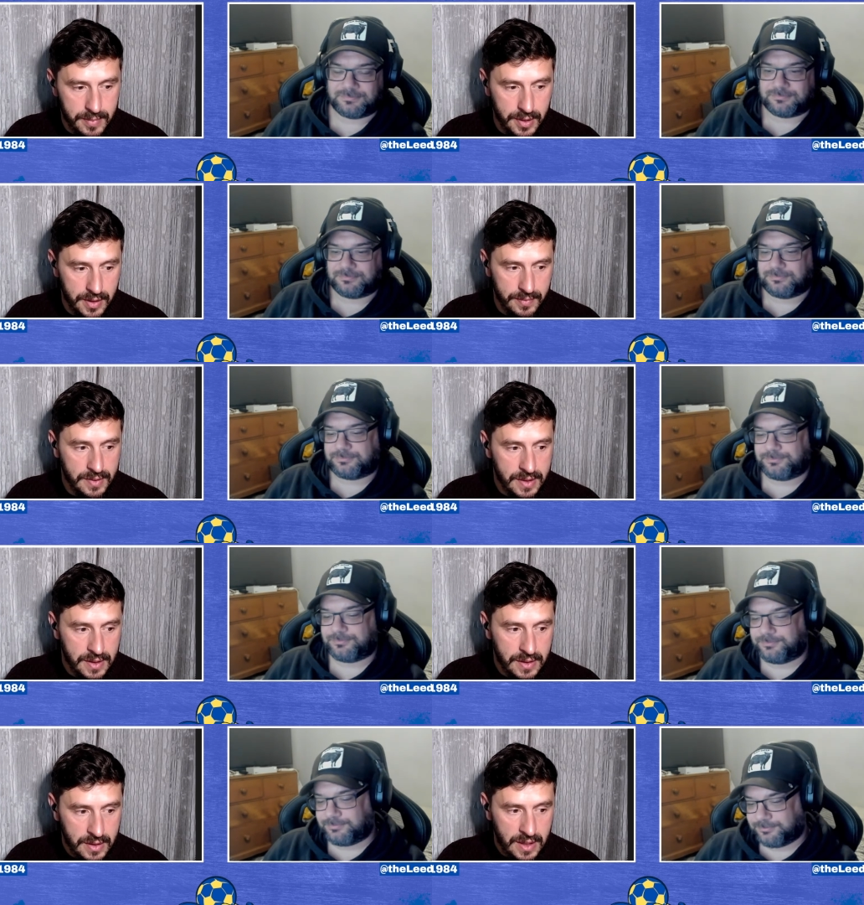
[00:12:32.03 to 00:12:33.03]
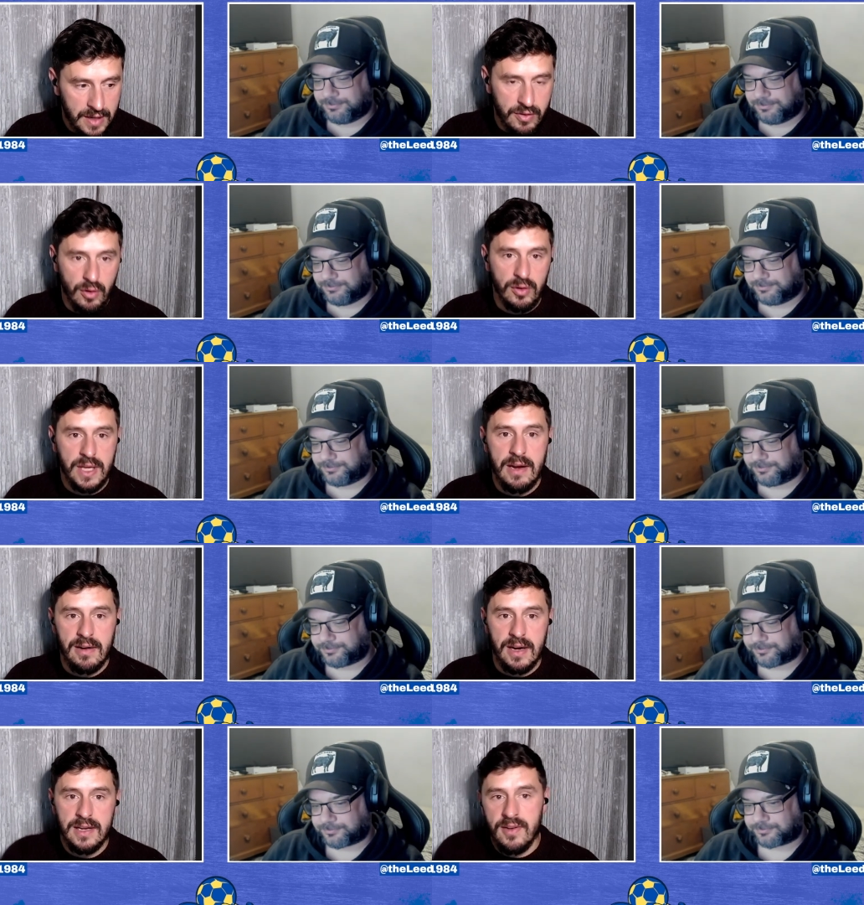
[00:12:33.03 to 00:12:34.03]
Speaker 1: But if the
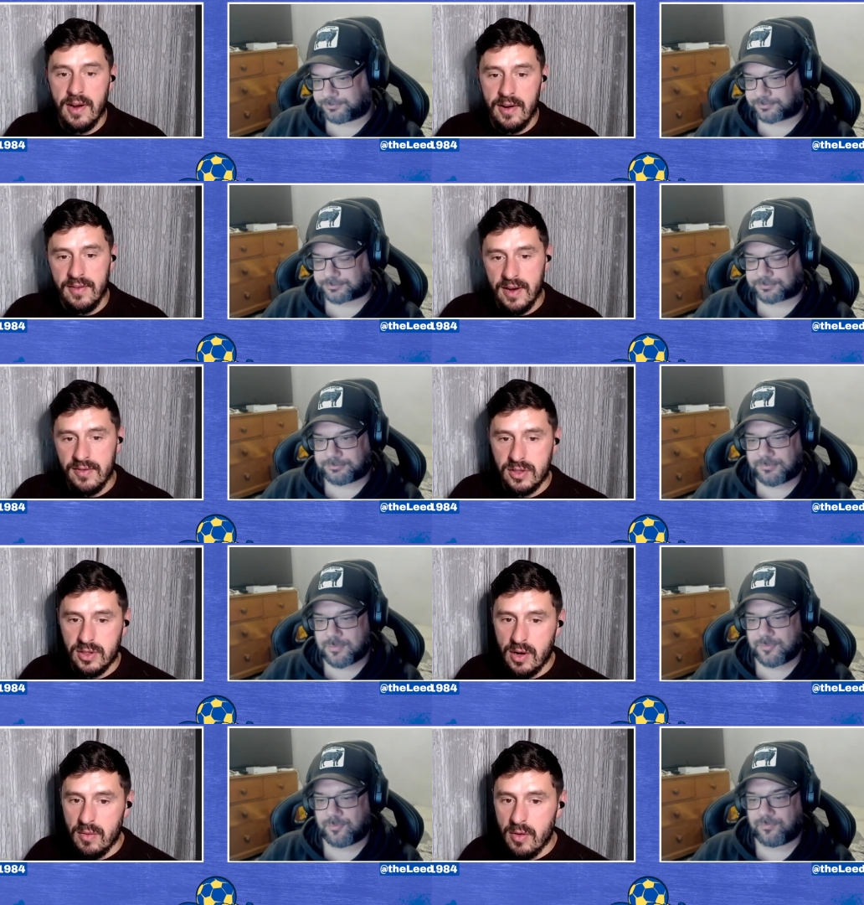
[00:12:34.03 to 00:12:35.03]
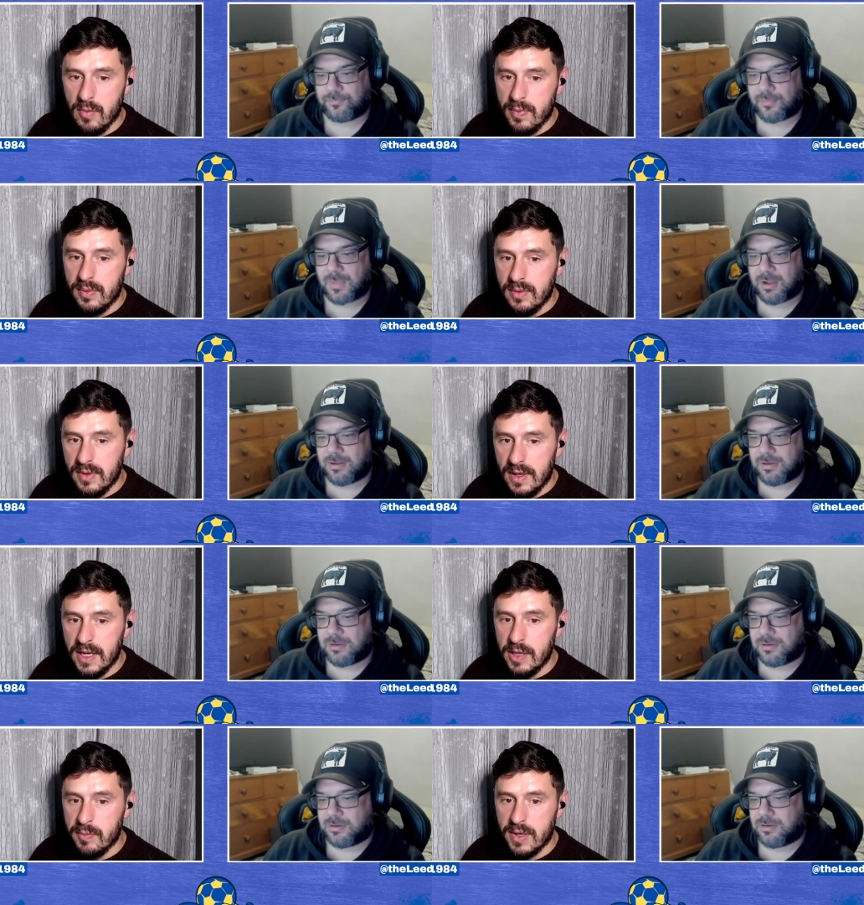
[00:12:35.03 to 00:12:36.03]
idea is us to go up, and
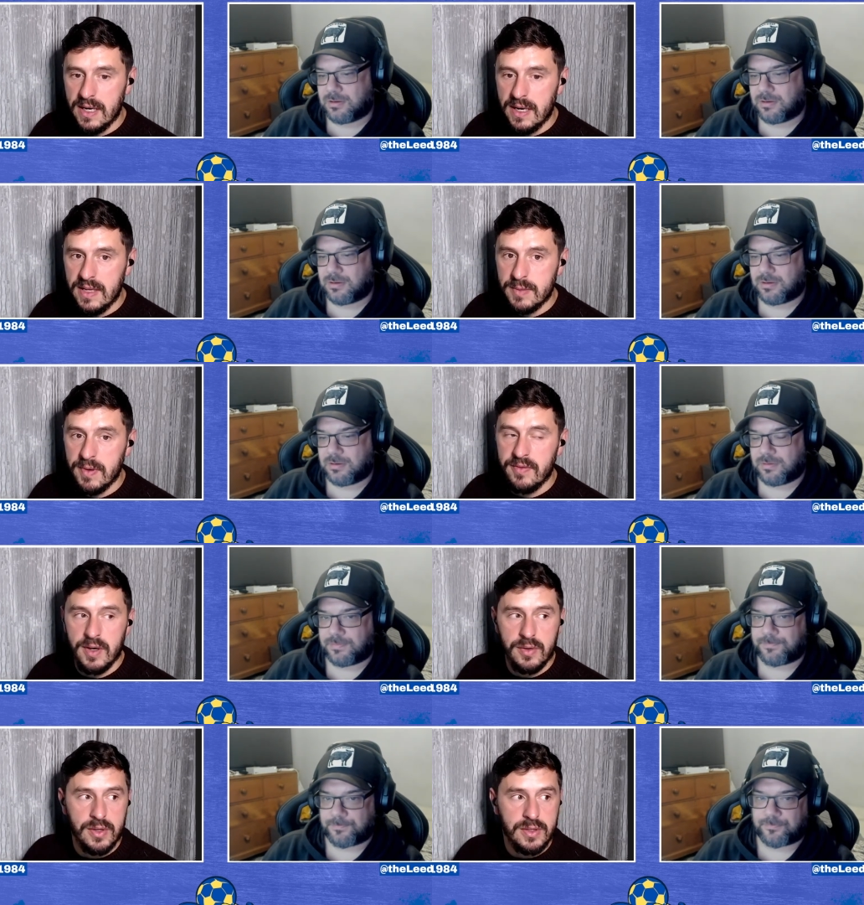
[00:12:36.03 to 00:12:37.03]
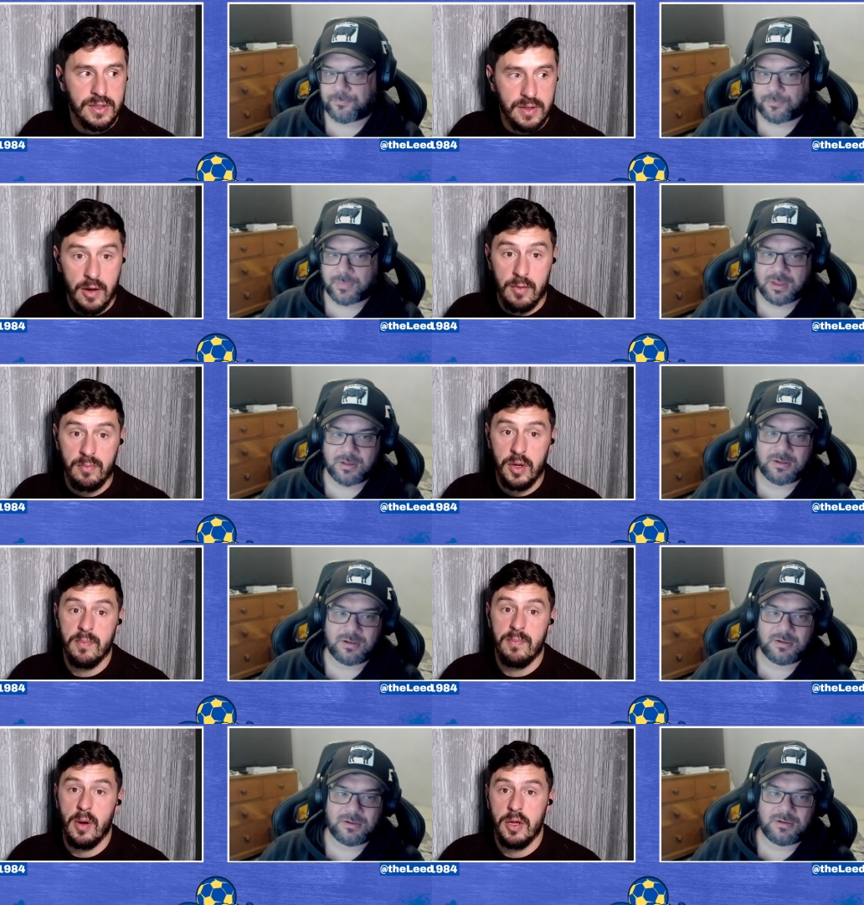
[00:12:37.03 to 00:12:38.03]
then you're bringing in these midfielders, you
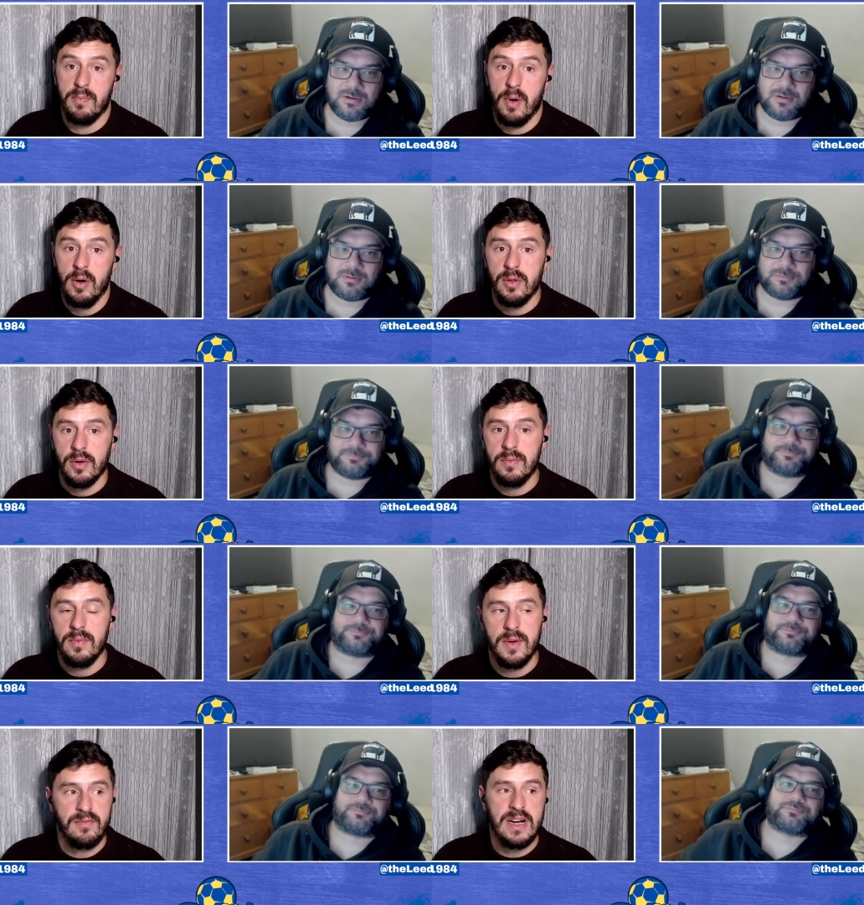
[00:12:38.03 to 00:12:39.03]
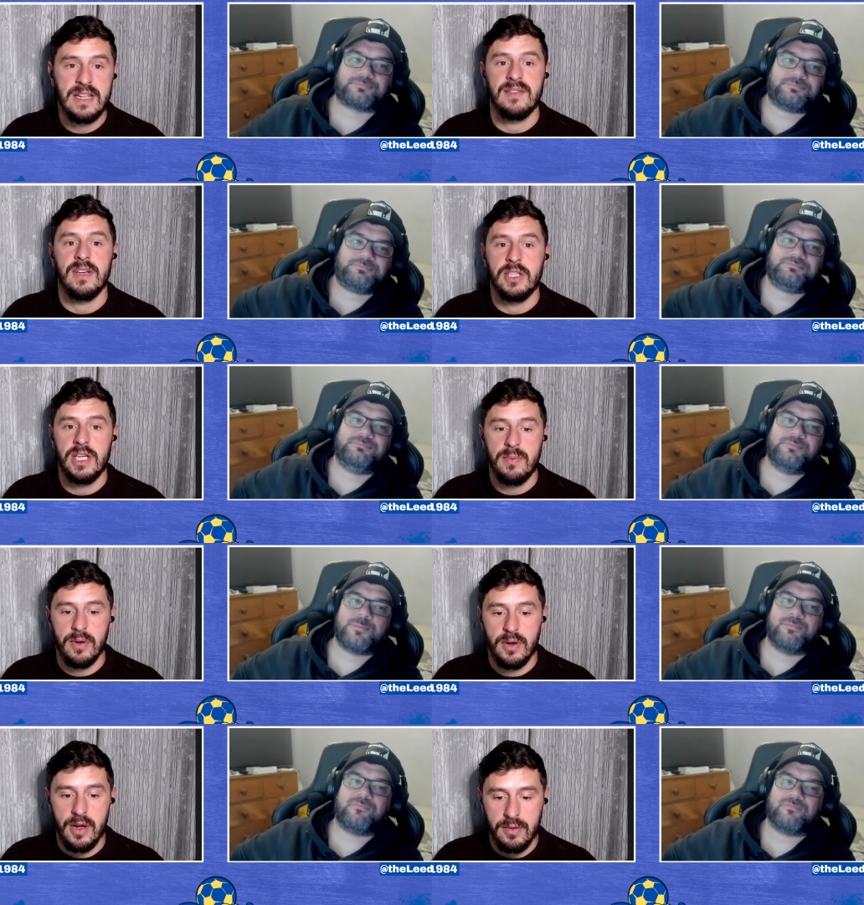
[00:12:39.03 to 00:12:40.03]
but you're buying them uh, relatively cheap,
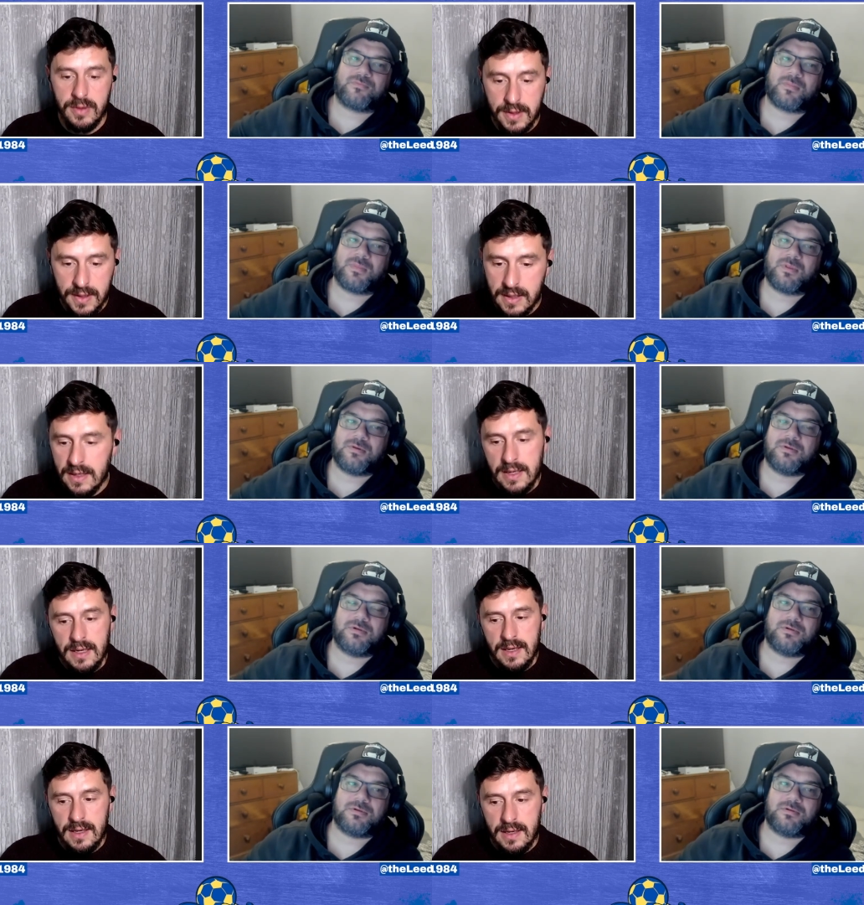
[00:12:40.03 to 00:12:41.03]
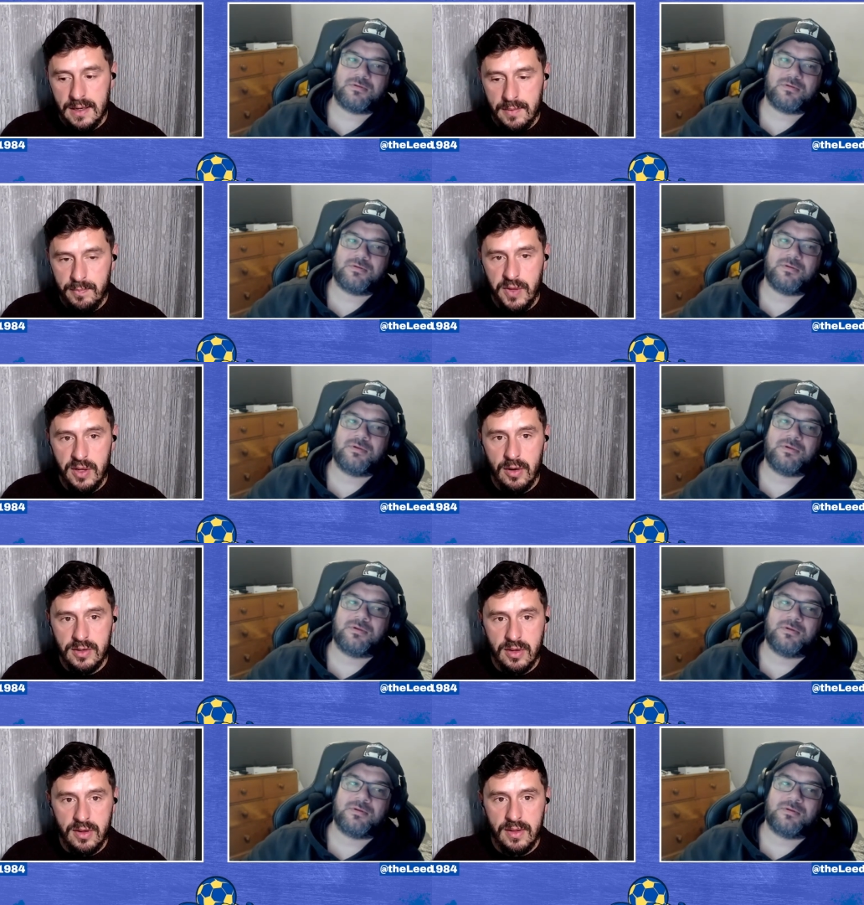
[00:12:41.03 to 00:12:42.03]
I know. You'd like
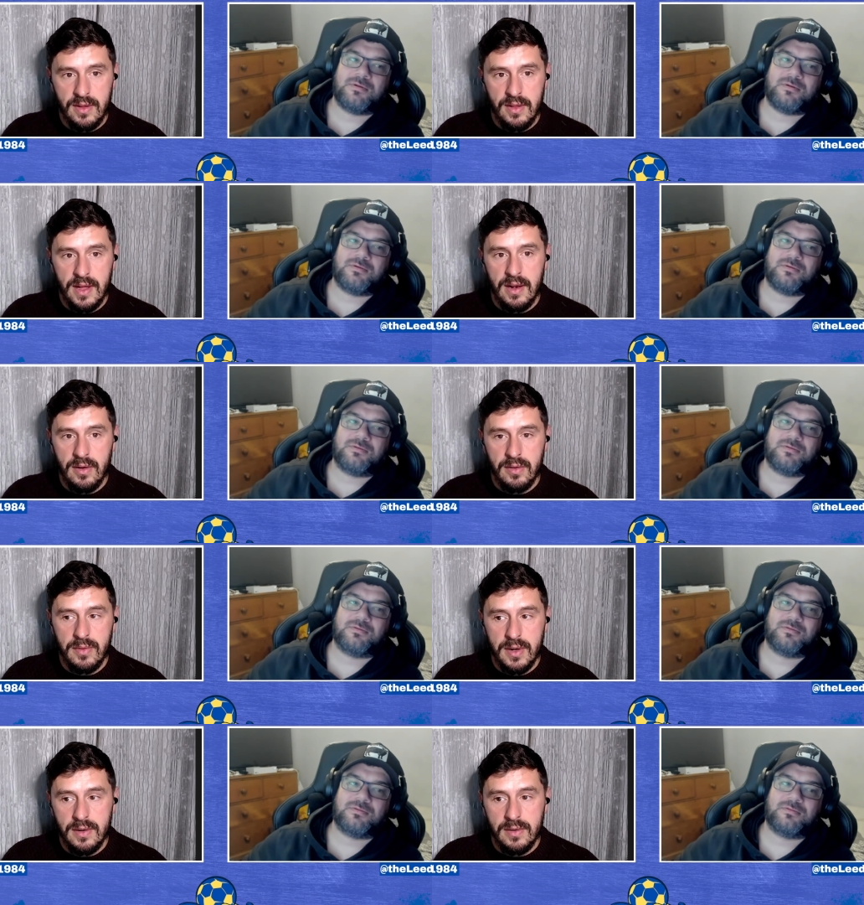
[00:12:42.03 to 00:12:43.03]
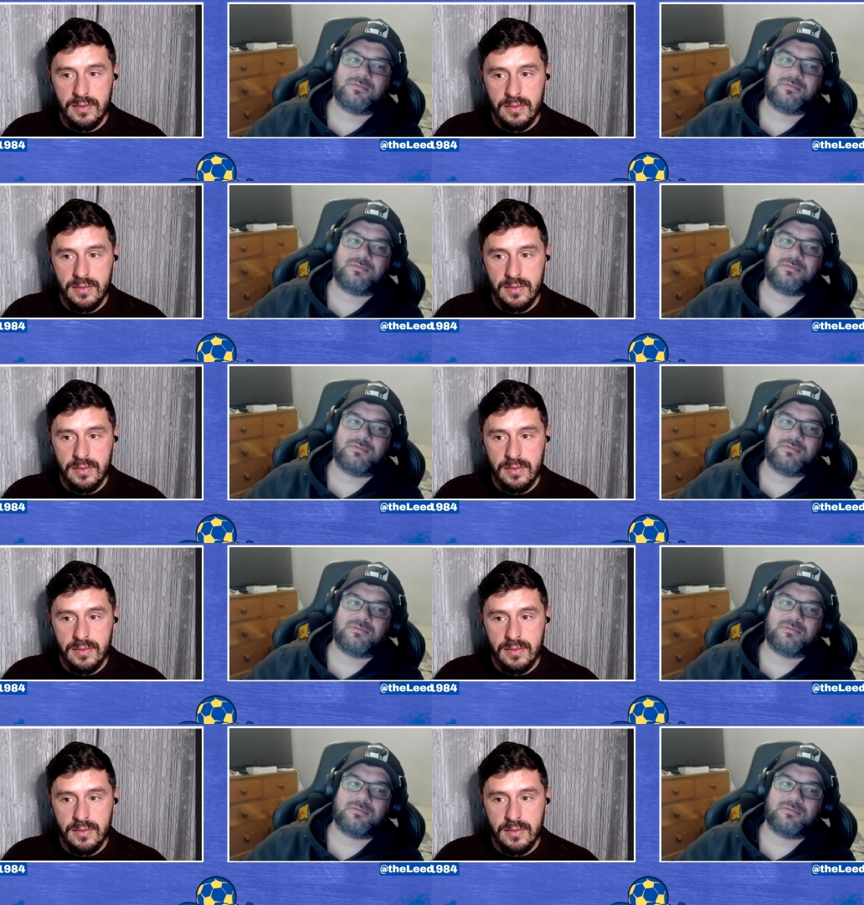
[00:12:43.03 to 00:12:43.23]
to think that they're like, well,